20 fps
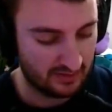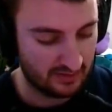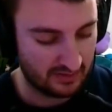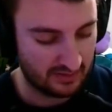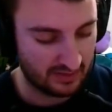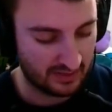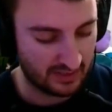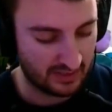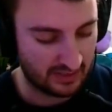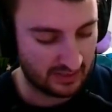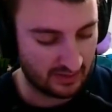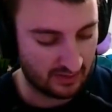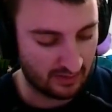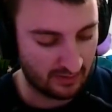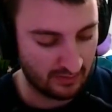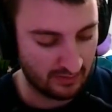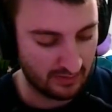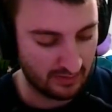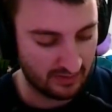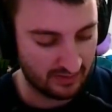Again, the
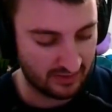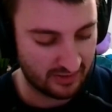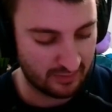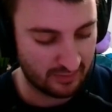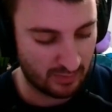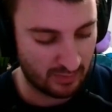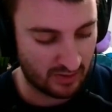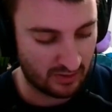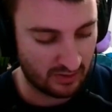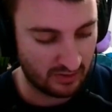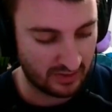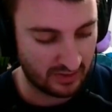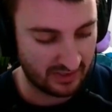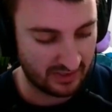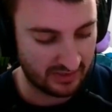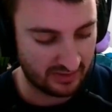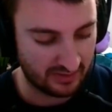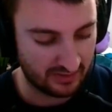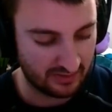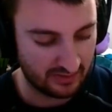art is small. He's
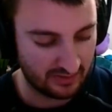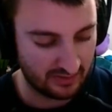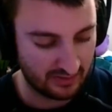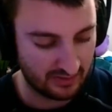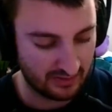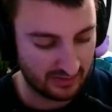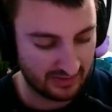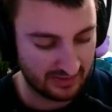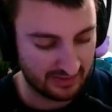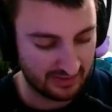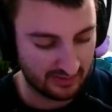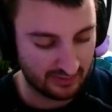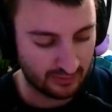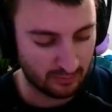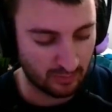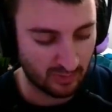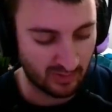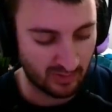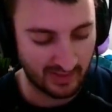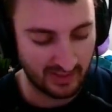a little
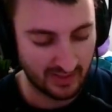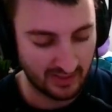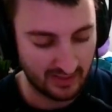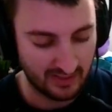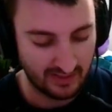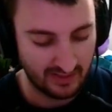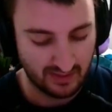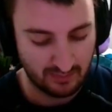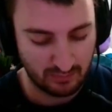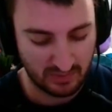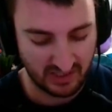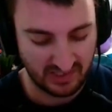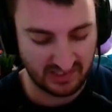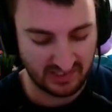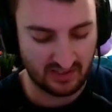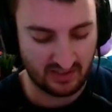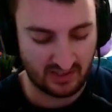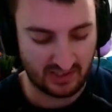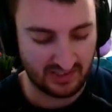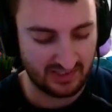boy, but he's
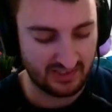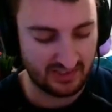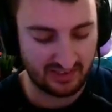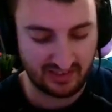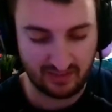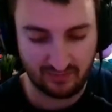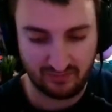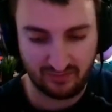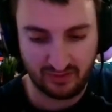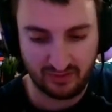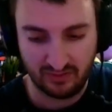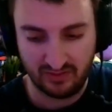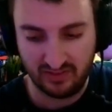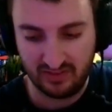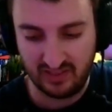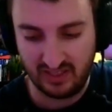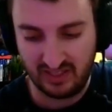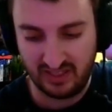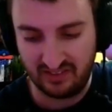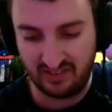lost. He's
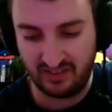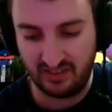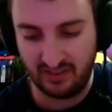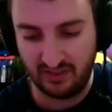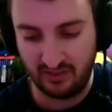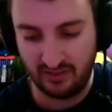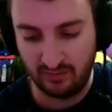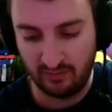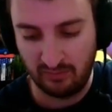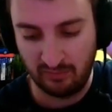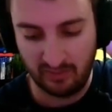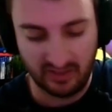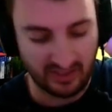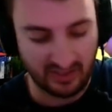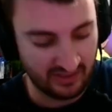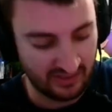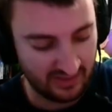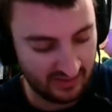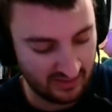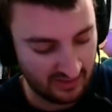confused, as he normally
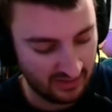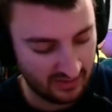is.